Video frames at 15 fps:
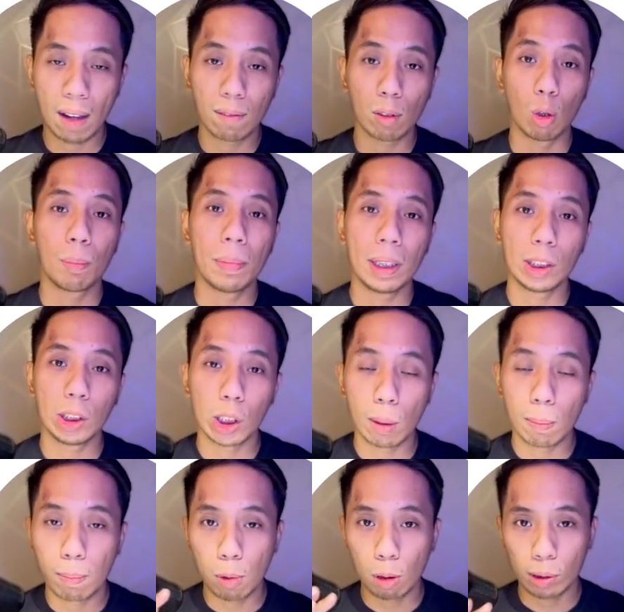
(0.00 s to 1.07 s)
have open job
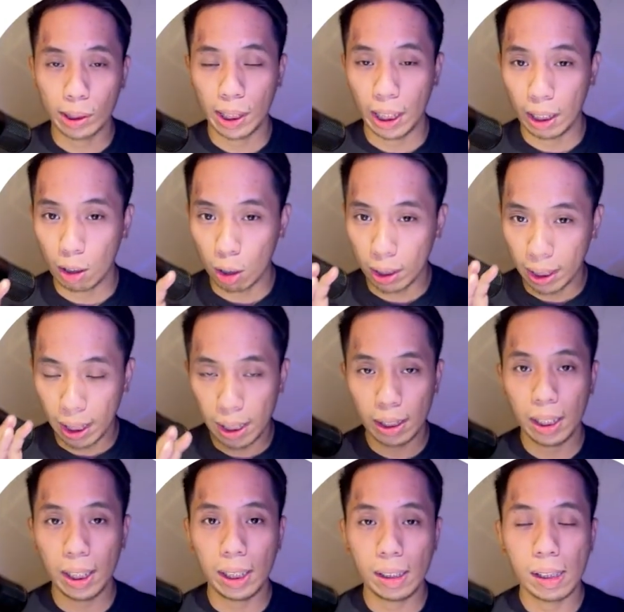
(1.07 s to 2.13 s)
posting on
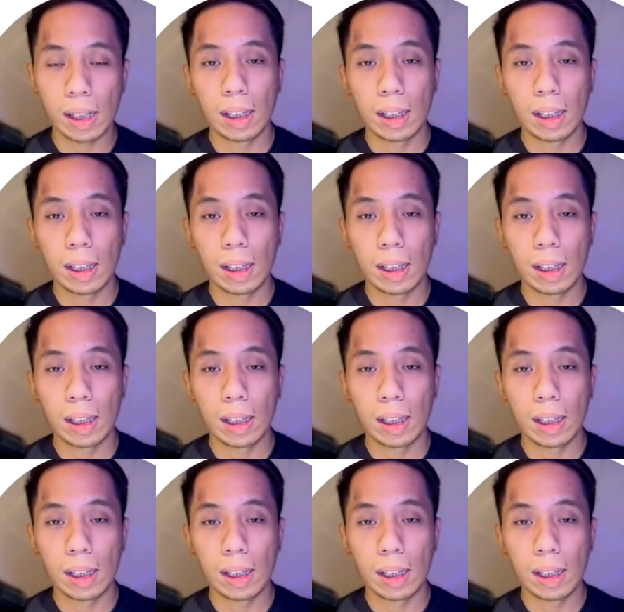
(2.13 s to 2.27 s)
Indeed